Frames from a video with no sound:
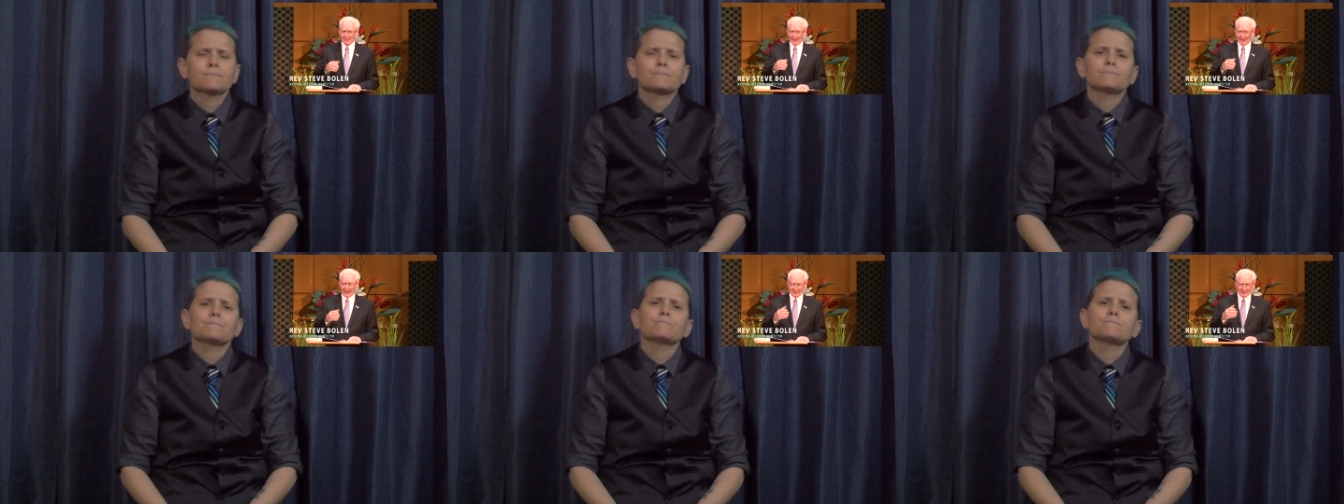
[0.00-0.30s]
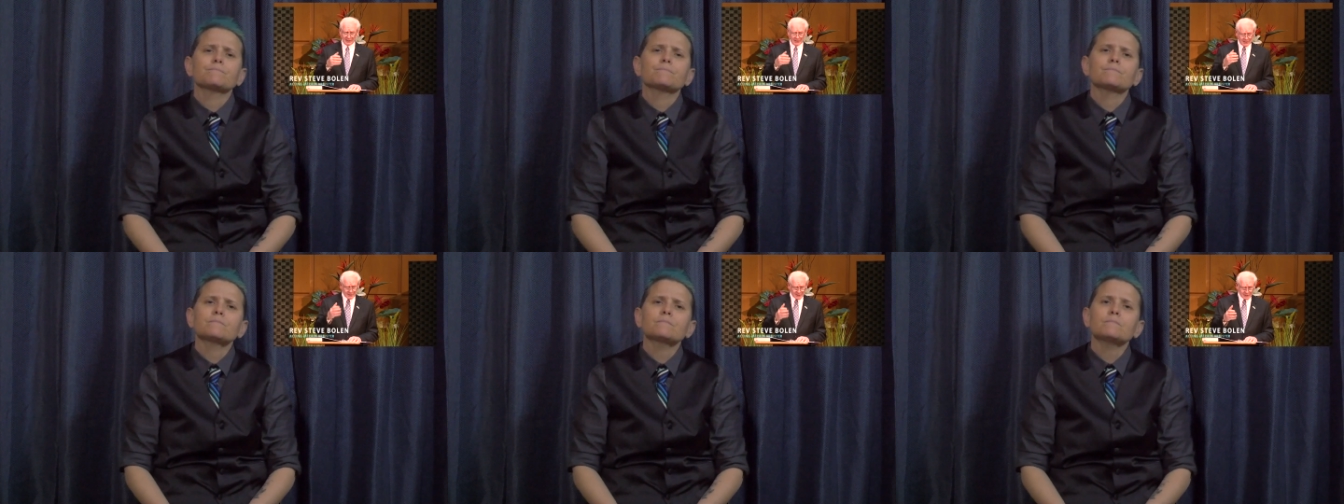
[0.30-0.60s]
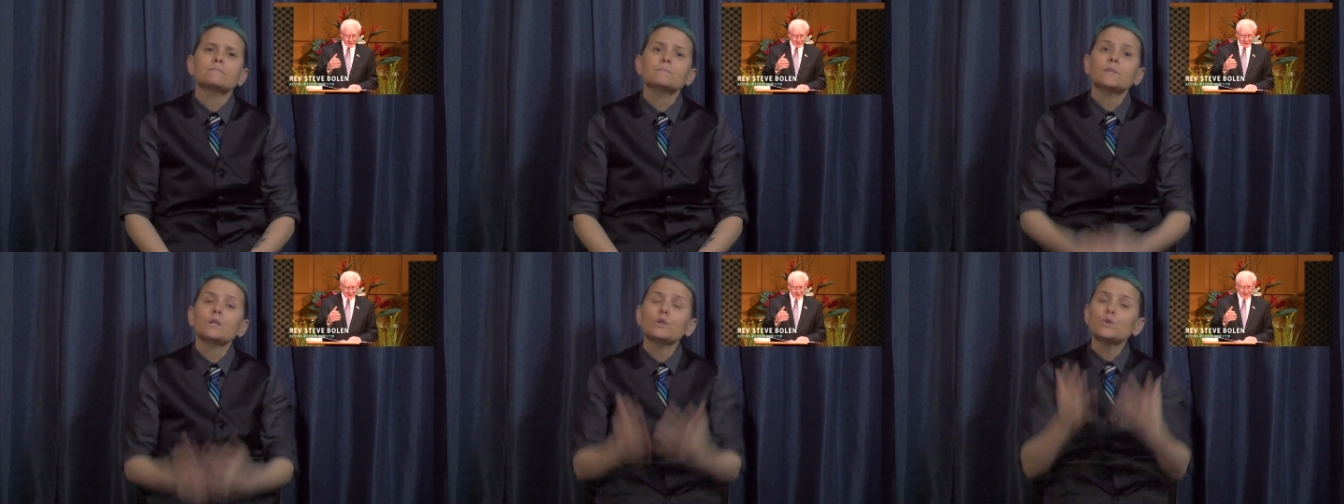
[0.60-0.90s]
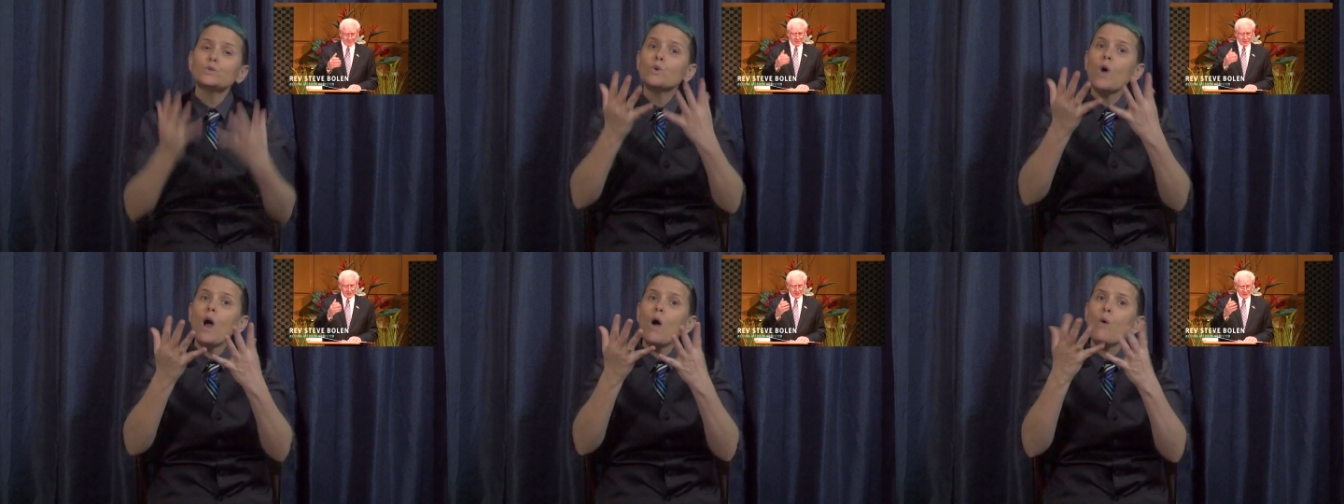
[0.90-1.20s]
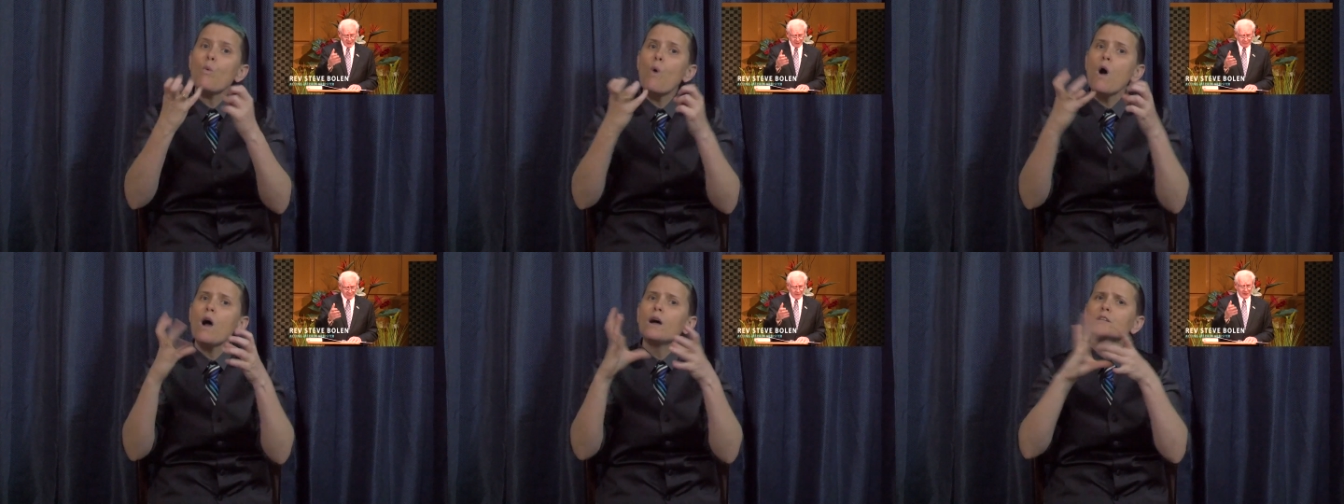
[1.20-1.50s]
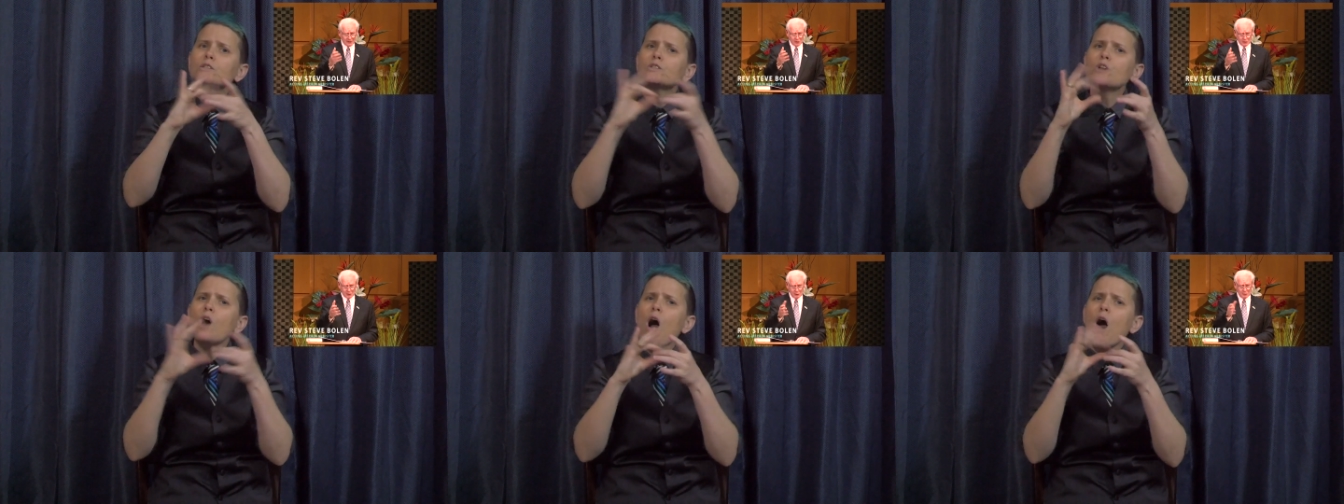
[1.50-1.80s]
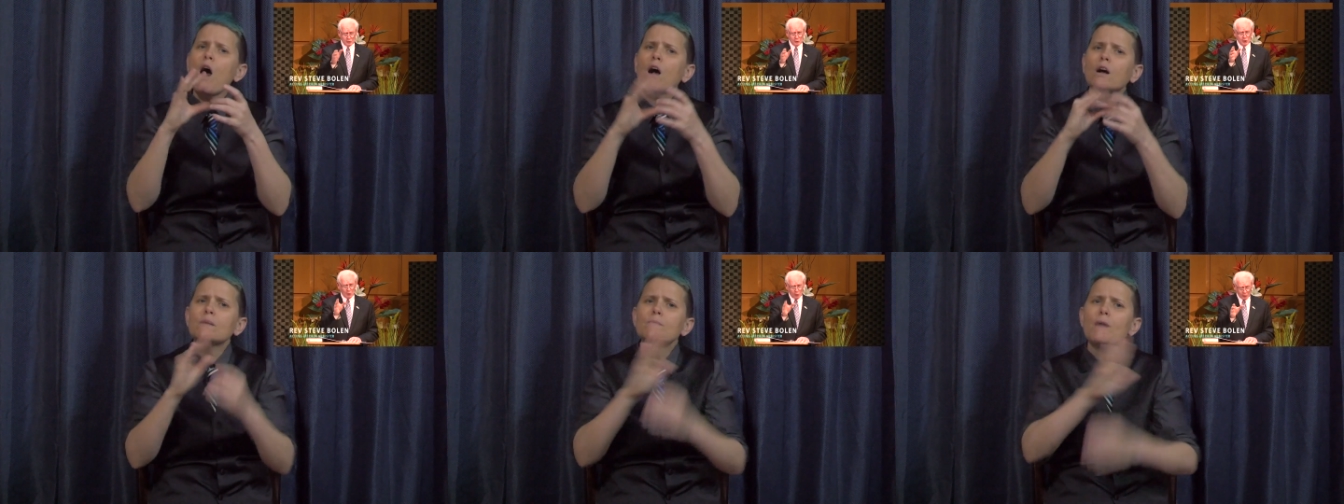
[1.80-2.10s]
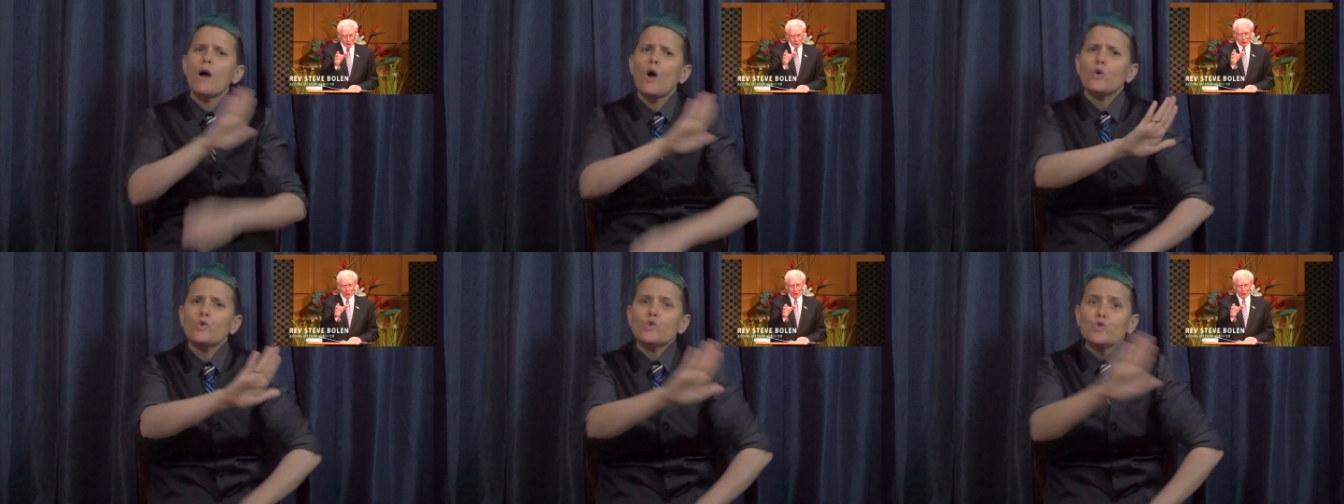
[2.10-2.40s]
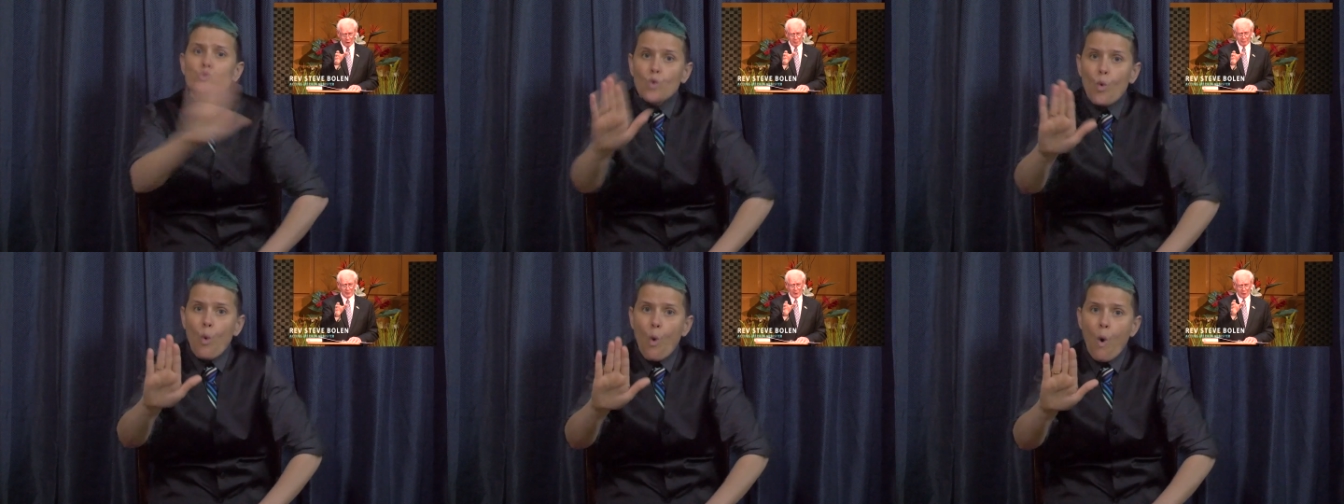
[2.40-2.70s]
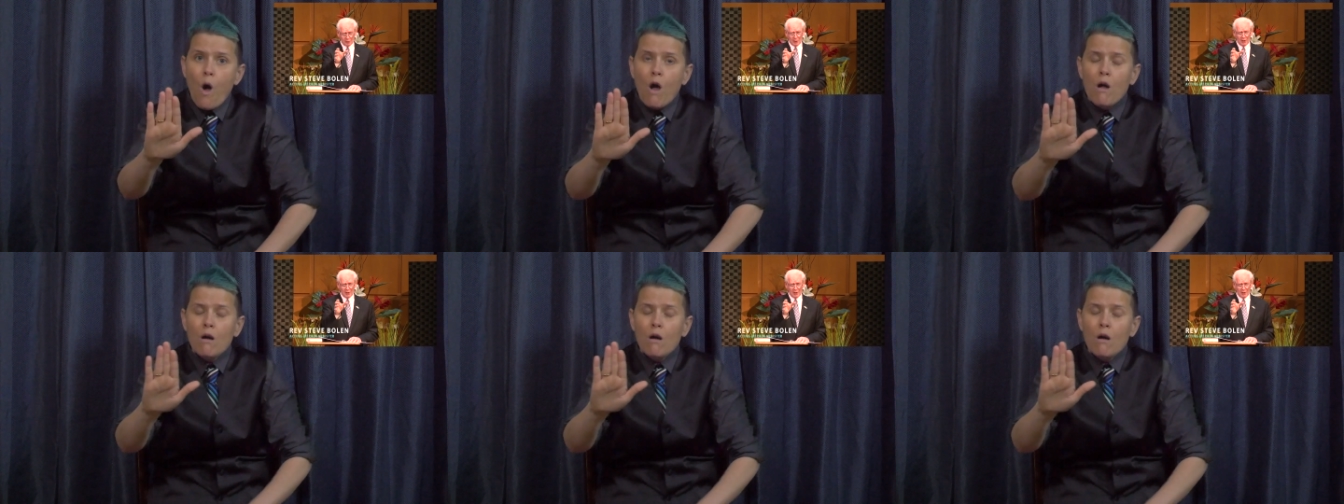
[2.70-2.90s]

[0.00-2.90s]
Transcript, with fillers: as it is specific to your home, your